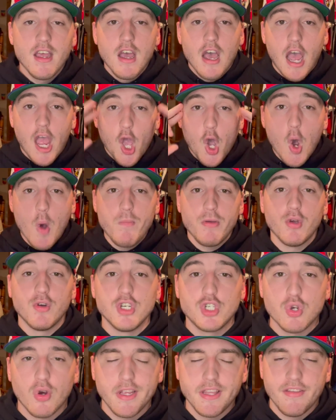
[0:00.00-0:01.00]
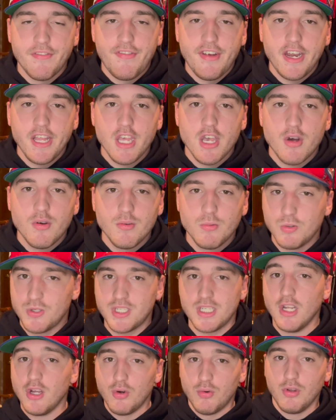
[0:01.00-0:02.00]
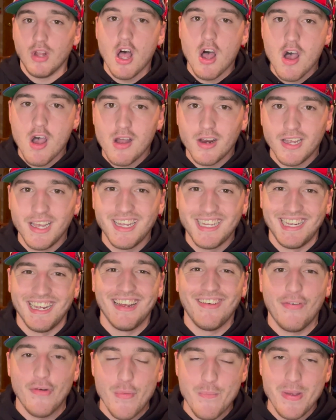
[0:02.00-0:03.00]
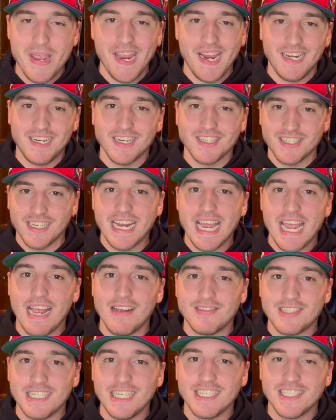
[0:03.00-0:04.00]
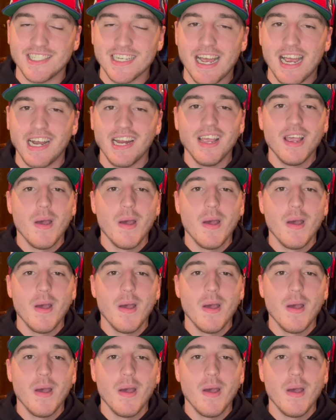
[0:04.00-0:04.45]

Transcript: I hope you enjoyed the video. It was still long for being just an AFC side,